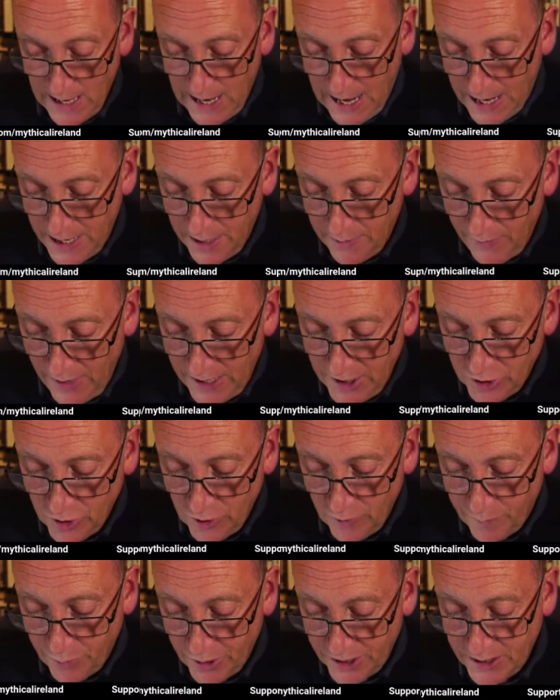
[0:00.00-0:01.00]
an invasion
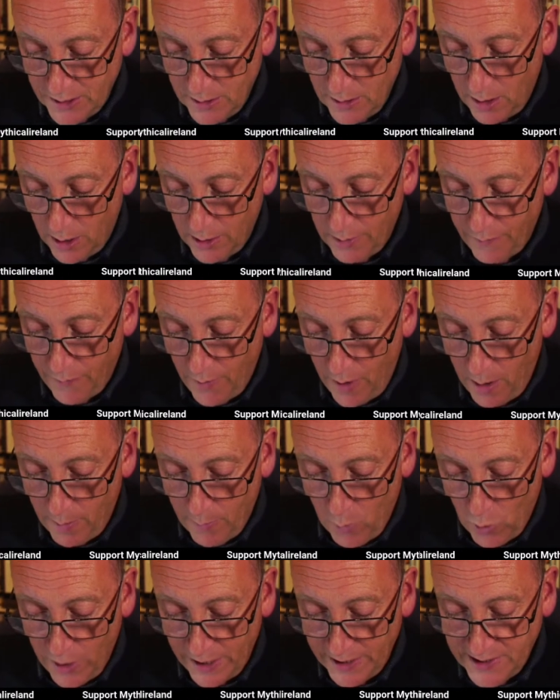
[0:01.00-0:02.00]
of Britain on a far
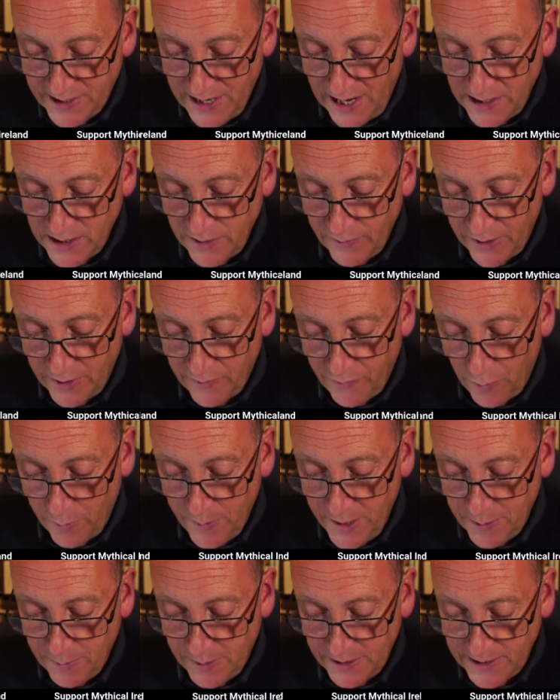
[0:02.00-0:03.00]
more extensive and
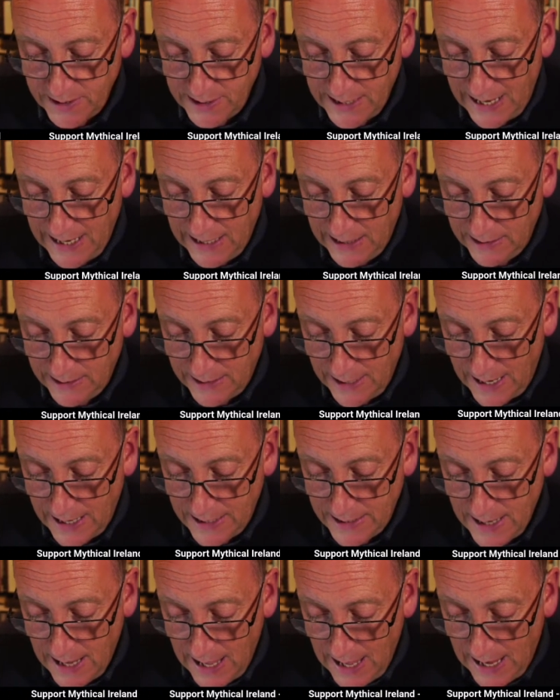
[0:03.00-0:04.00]
formidable scale
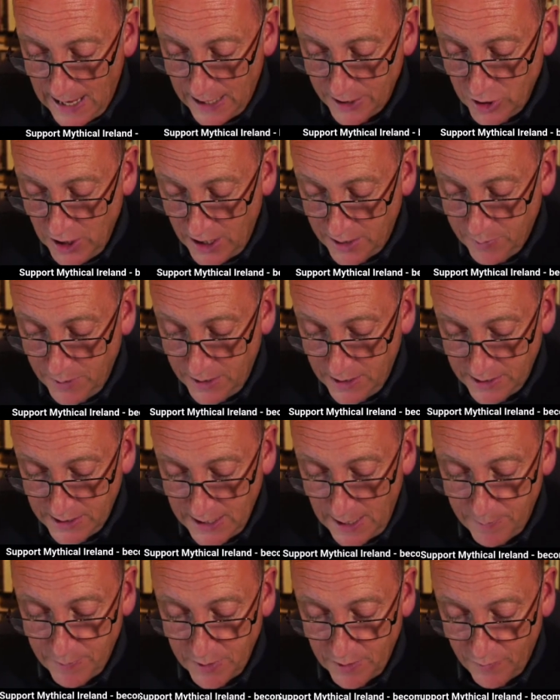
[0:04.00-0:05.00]
than had yet been
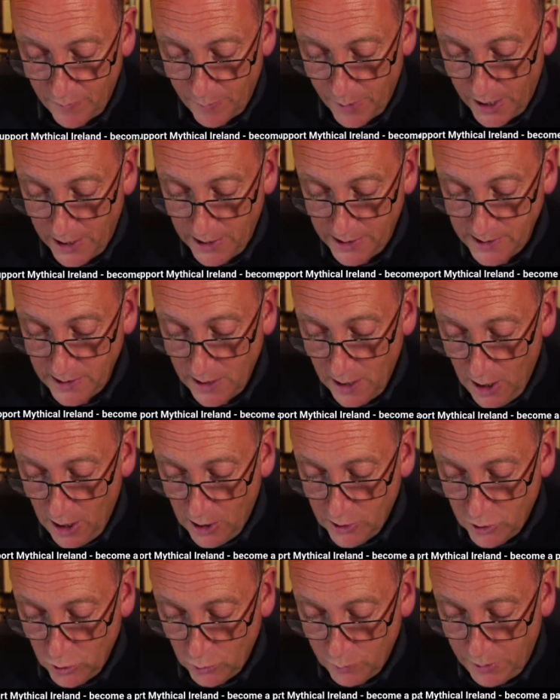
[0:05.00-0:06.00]
attempted from Ireland
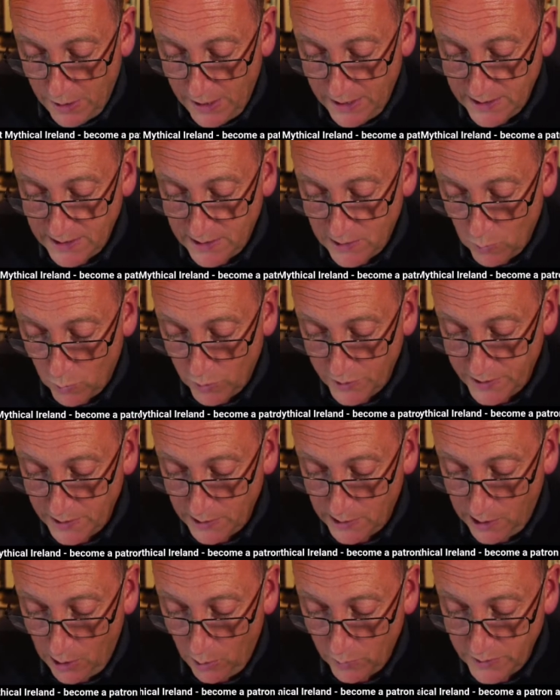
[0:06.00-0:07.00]
took place towards the
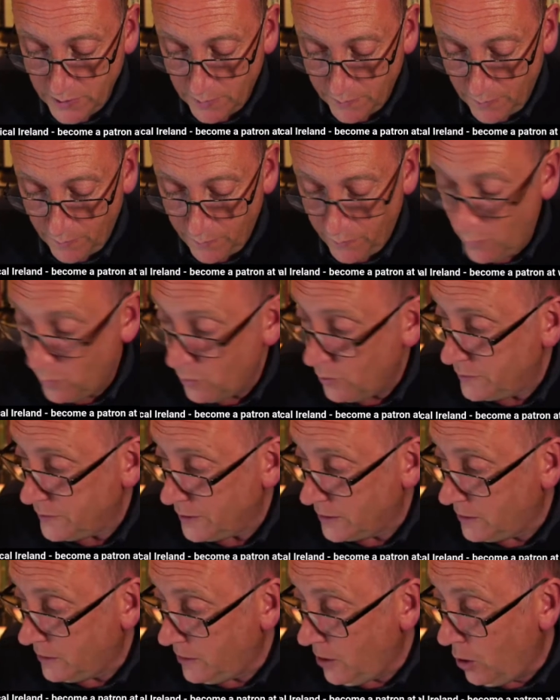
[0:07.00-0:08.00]
close of the, four, the
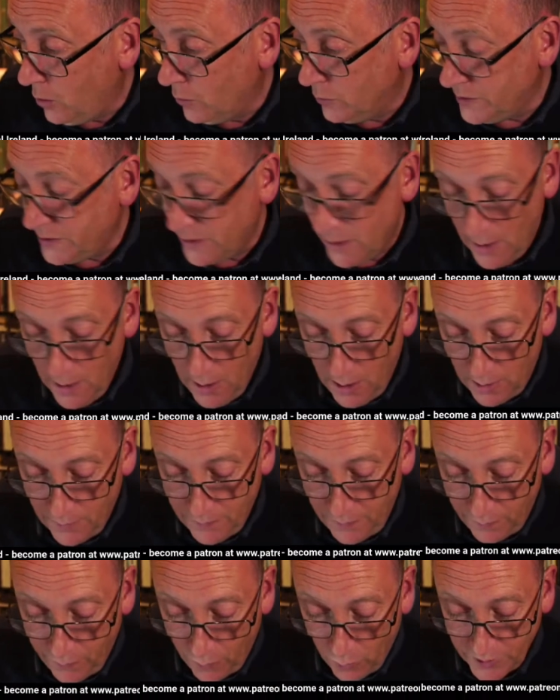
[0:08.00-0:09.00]
close of
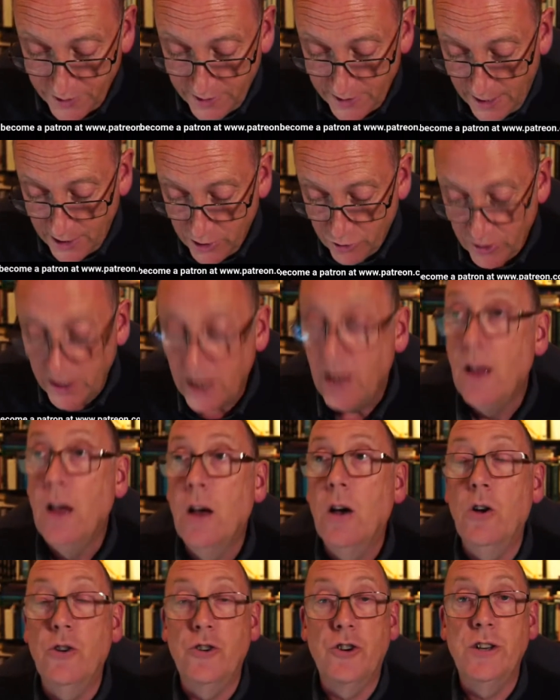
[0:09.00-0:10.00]
the fourth century
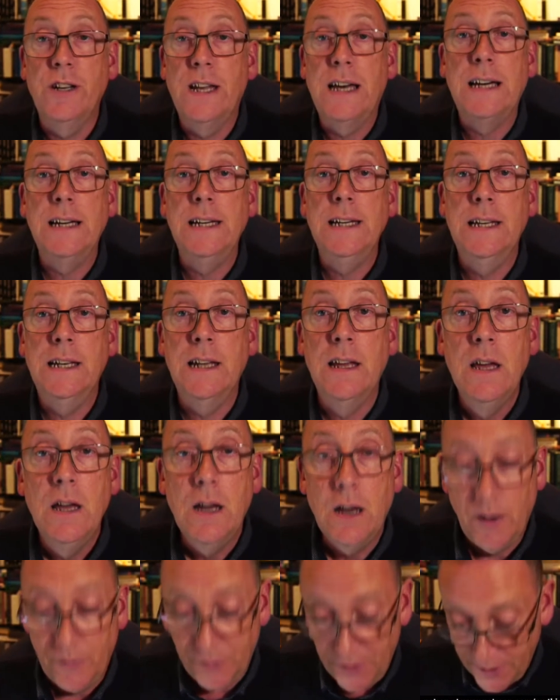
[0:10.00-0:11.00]
under Niall.
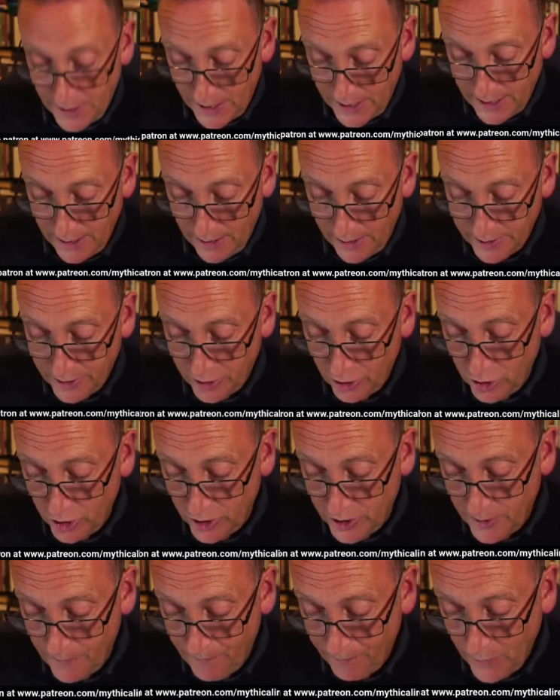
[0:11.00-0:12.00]
Of the nine
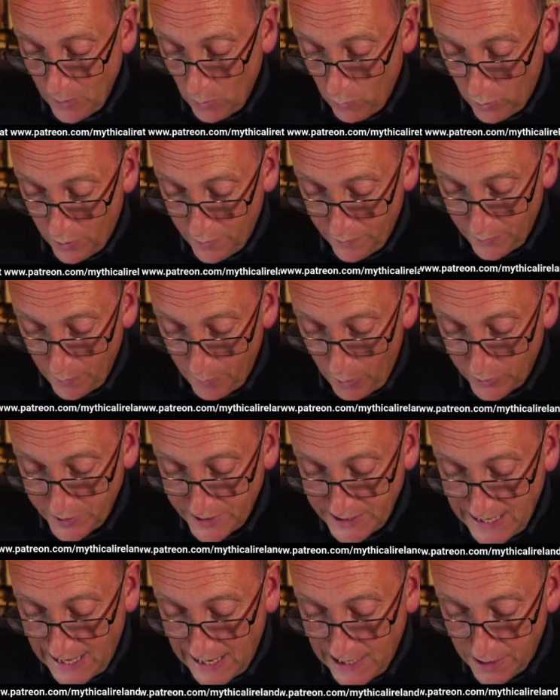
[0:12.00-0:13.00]
hostages, one of the
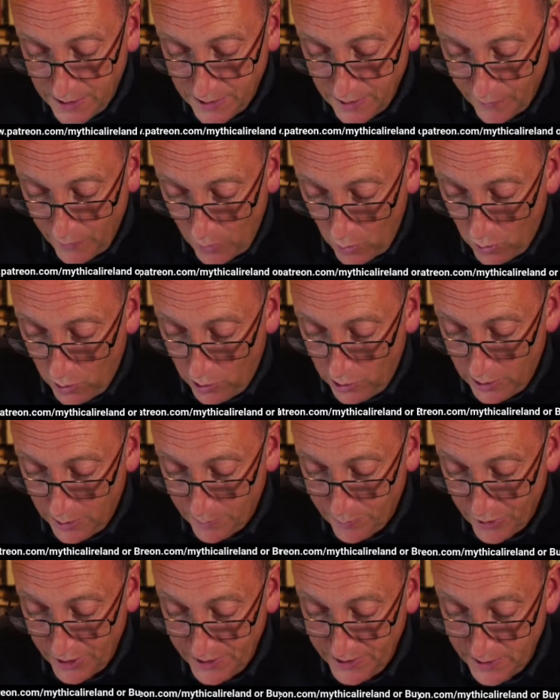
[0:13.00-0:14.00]
most gallant of all the
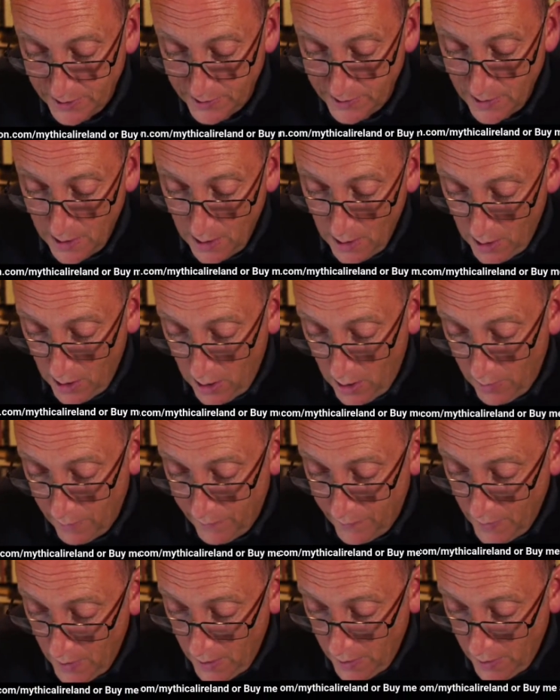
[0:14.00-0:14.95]
princes of